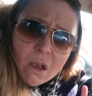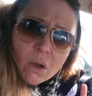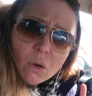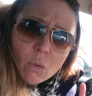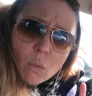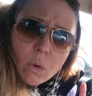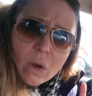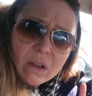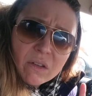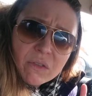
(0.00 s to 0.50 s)

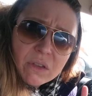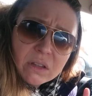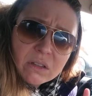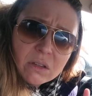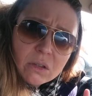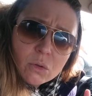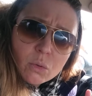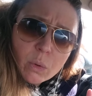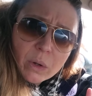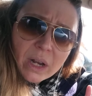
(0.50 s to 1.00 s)
where
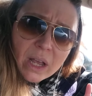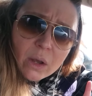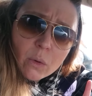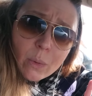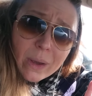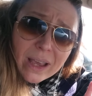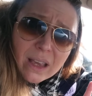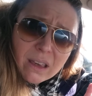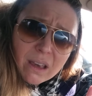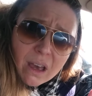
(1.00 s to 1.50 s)
this is what I
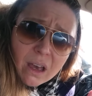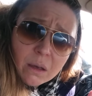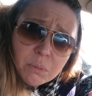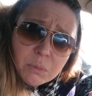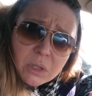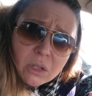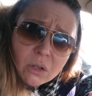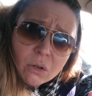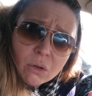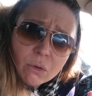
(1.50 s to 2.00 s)
wake up
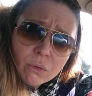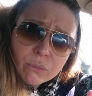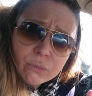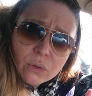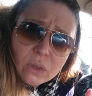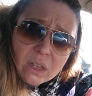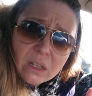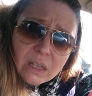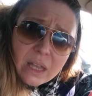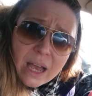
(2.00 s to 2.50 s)
to
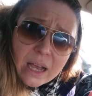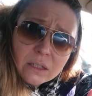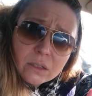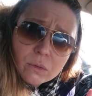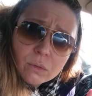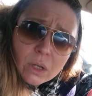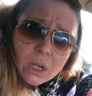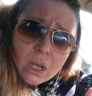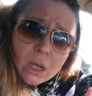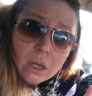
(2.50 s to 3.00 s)
for the
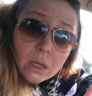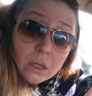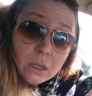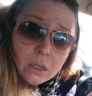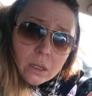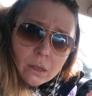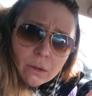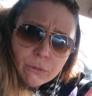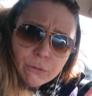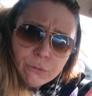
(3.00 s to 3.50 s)
last
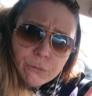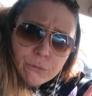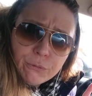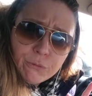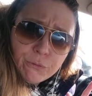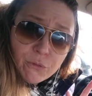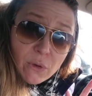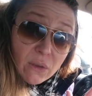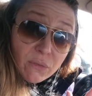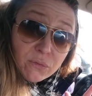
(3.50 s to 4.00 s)

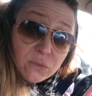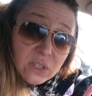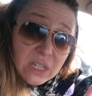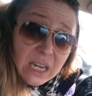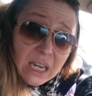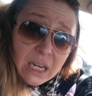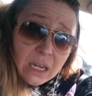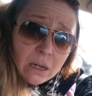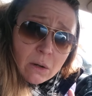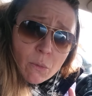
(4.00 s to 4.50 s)

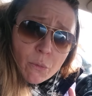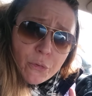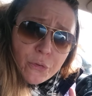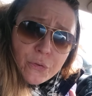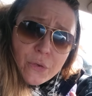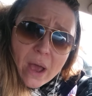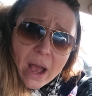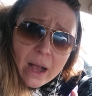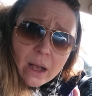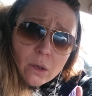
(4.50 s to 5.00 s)
15,000
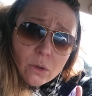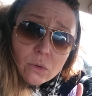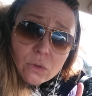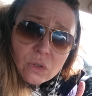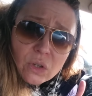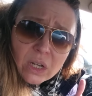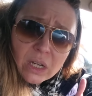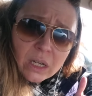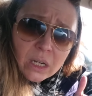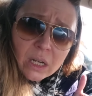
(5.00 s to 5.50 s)

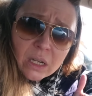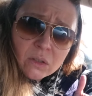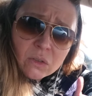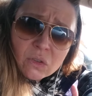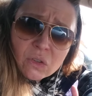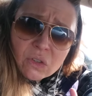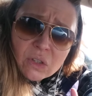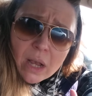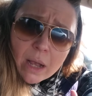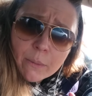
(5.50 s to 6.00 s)

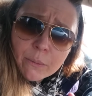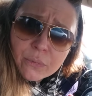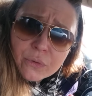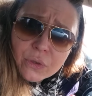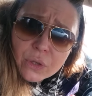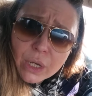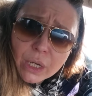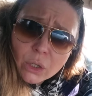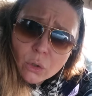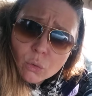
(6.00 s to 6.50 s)
and
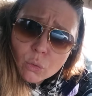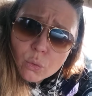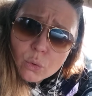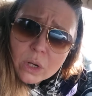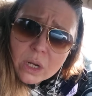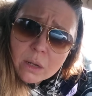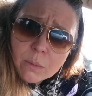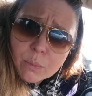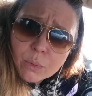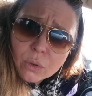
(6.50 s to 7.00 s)
something
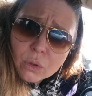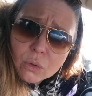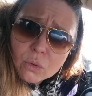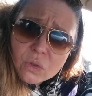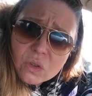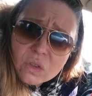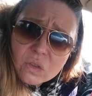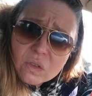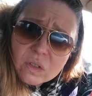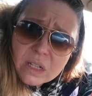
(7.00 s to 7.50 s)

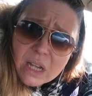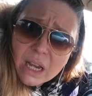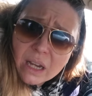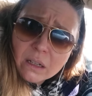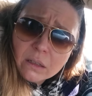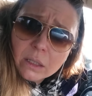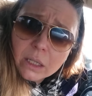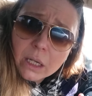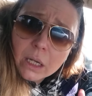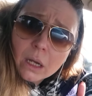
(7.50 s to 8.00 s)
reboots
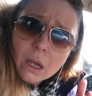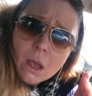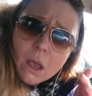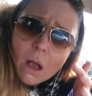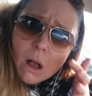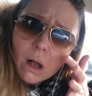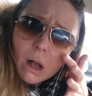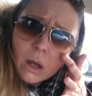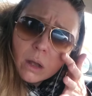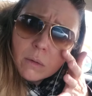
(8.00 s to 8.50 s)
daily
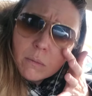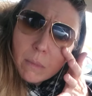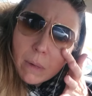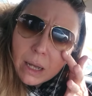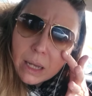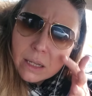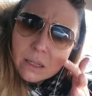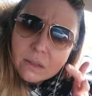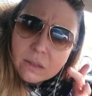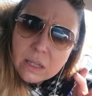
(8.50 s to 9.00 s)
on
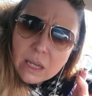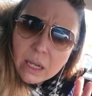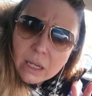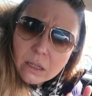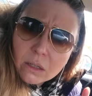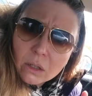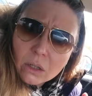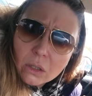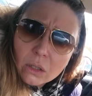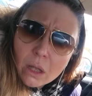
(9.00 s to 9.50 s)
my
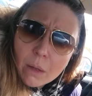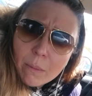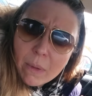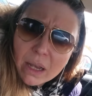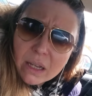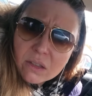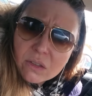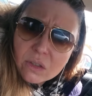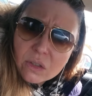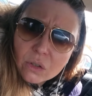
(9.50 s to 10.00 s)
cycle, on
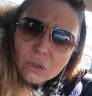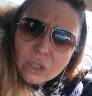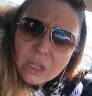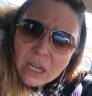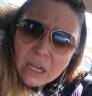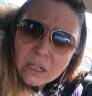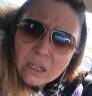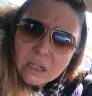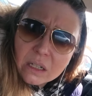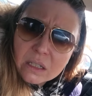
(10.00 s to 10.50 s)
my
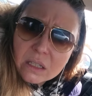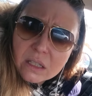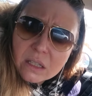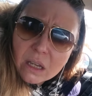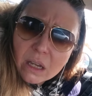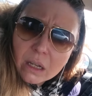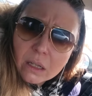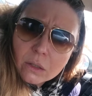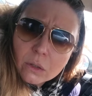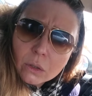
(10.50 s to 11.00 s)
circadian
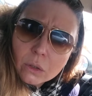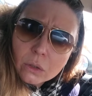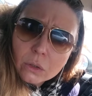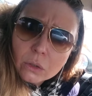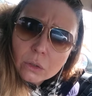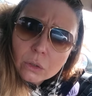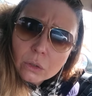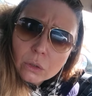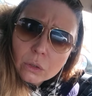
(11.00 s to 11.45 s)
cycle?